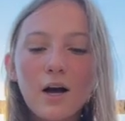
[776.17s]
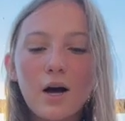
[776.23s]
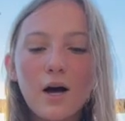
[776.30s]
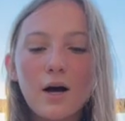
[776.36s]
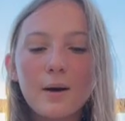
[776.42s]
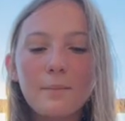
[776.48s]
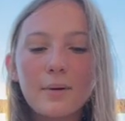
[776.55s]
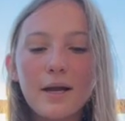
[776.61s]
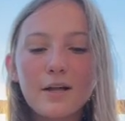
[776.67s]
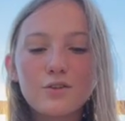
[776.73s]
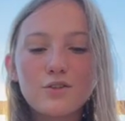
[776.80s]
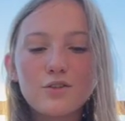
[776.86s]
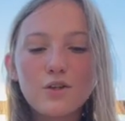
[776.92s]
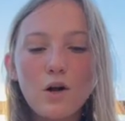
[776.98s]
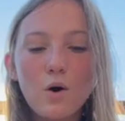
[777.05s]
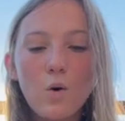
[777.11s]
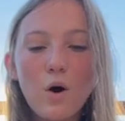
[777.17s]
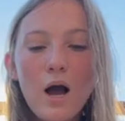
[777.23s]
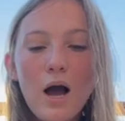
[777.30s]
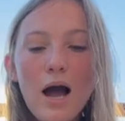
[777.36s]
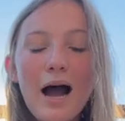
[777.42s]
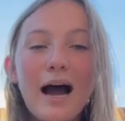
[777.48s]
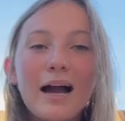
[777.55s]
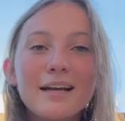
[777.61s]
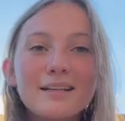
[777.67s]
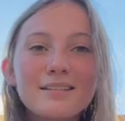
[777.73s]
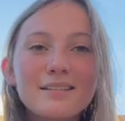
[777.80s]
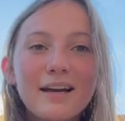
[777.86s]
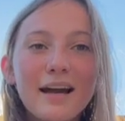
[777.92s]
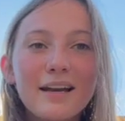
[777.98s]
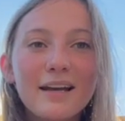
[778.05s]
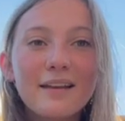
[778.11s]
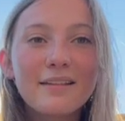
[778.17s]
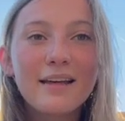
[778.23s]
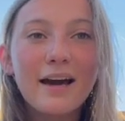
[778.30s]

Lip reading: and so I decided